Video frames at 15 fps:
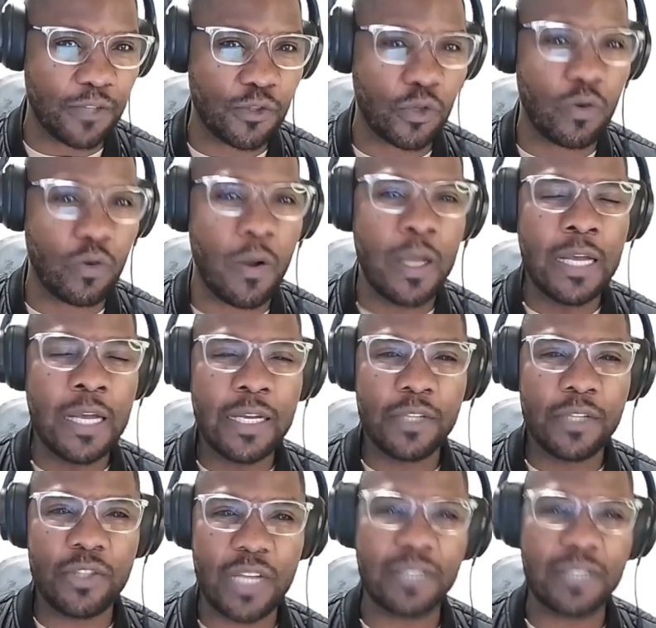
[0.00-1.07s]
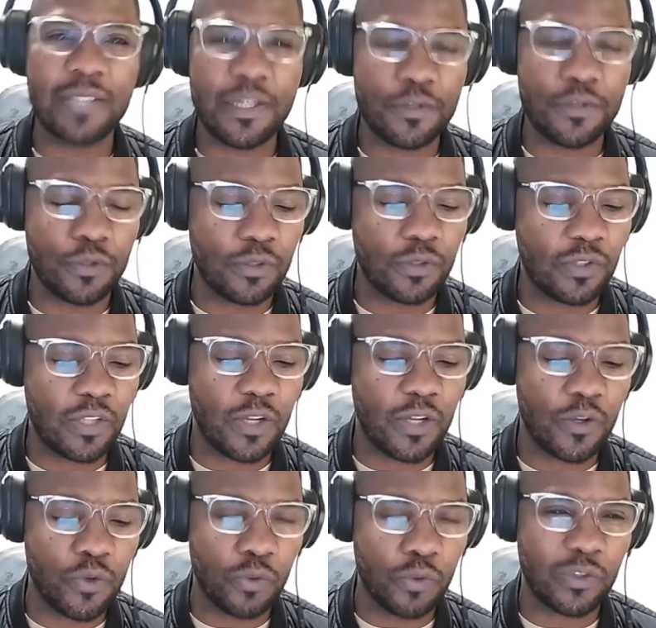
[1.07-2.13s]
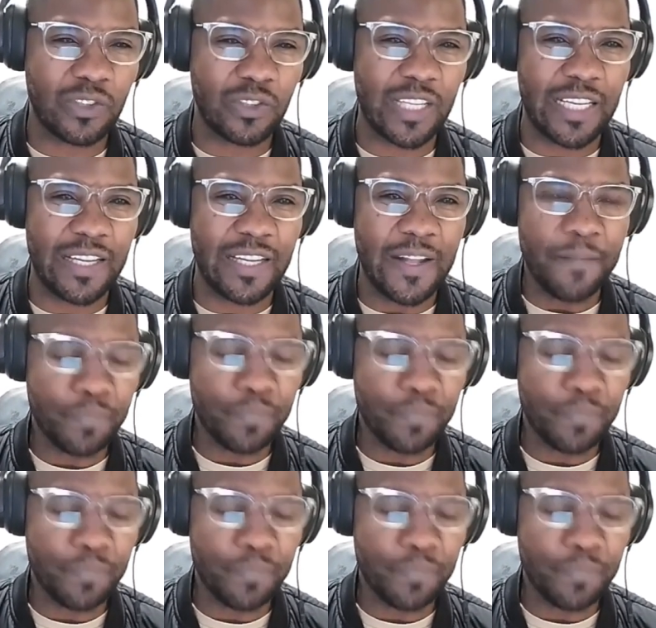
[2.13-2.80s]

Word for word: So just as you say, you see